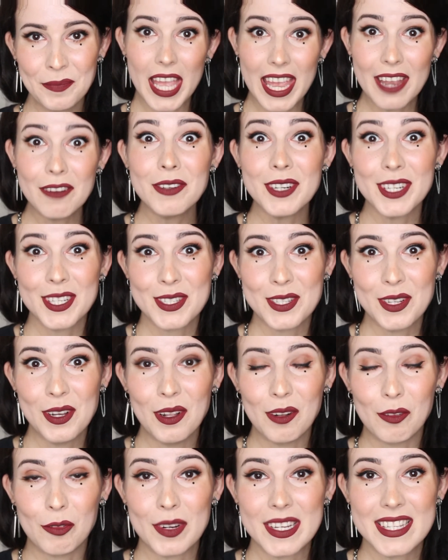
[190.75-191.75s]
every
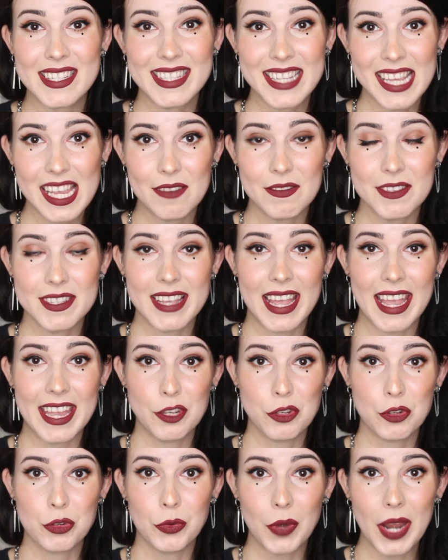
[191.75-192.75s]
soul receives
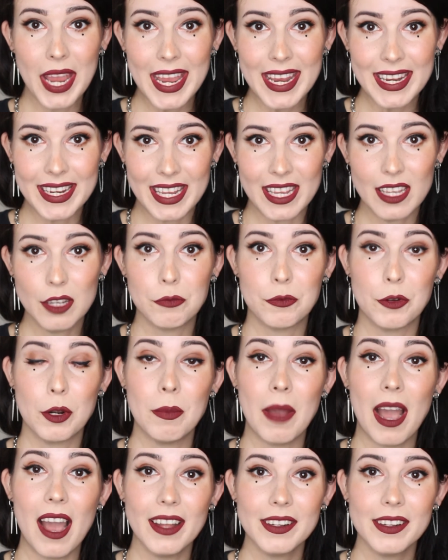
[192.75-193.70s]
a training from